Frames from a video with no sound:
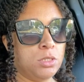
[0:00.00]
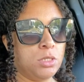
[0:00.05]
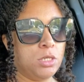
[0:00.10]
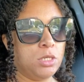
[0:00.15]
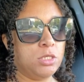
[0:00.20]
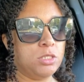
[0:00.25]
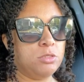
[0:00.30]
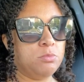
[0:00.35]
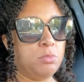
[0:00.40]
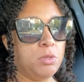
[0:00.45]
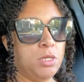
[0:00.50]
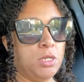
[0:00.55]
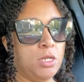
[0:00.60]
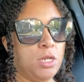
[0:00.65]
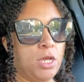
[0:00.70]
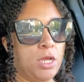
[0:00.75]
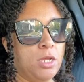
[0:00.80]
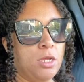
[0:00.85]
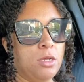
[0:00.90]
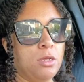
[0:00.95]
It's been
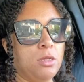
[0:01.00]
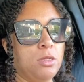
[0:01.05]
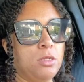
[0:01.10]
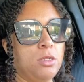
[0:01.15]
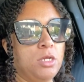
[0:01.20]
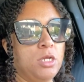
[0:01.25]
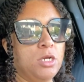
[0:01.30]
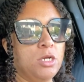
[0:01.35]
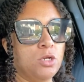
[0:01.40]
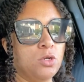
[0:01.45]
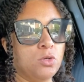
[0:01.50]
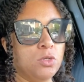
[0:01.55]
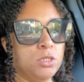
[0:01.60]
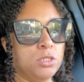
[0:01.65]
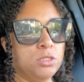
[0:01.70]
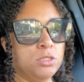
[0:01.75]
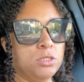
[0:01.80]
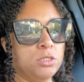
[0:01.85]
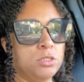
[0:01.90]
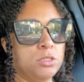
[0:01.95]
like a
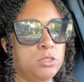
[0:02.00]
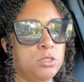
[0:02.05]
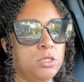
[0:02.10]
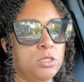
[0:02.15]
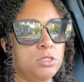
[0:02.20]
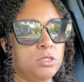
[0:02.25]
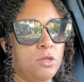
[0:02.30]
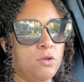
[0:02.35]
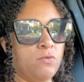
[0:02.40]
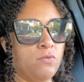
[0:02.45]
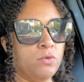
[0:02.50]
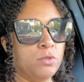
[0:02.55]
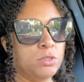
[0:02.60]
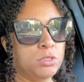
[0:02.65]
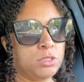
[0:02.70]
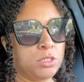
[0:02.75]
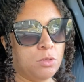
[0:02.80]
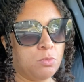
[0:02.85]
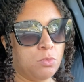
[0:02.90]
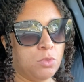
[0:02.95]
increased season for
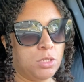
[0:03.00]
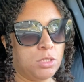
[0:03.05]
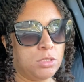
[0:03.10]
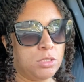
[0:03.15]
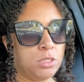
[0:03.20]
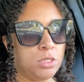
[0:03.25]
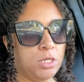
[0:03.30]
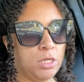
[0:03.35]
some reason.